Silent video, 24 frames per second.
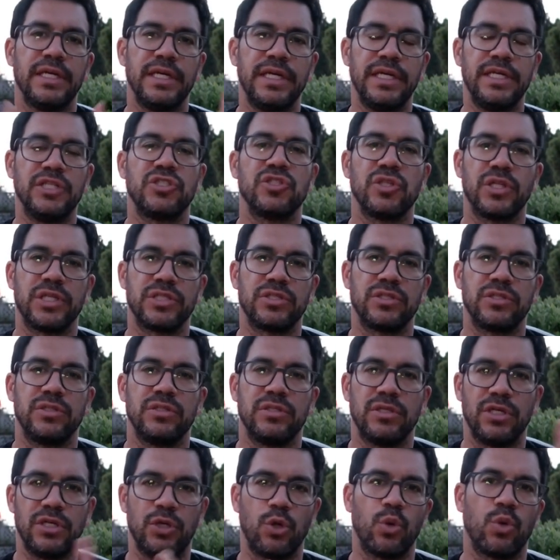each
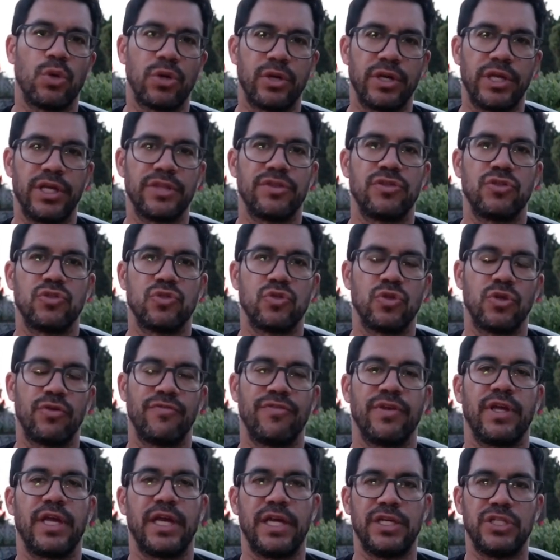lesson in order to get the
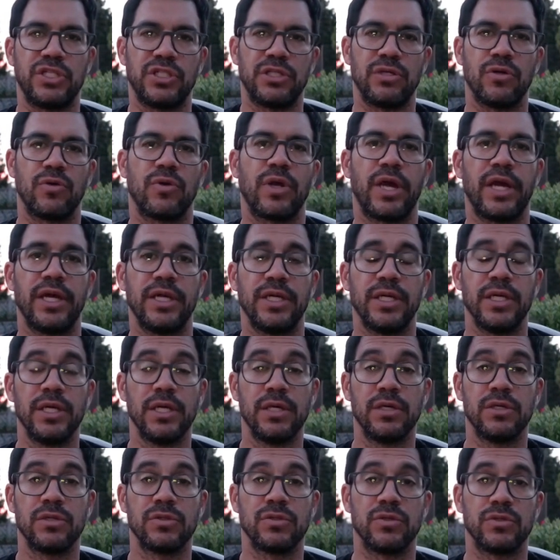certification. Okay,
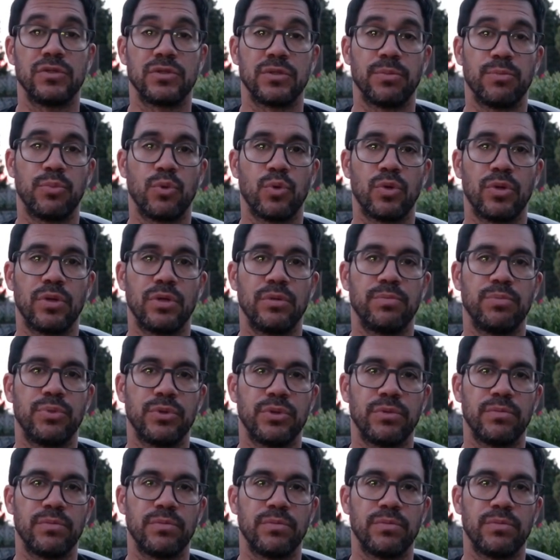so it's important.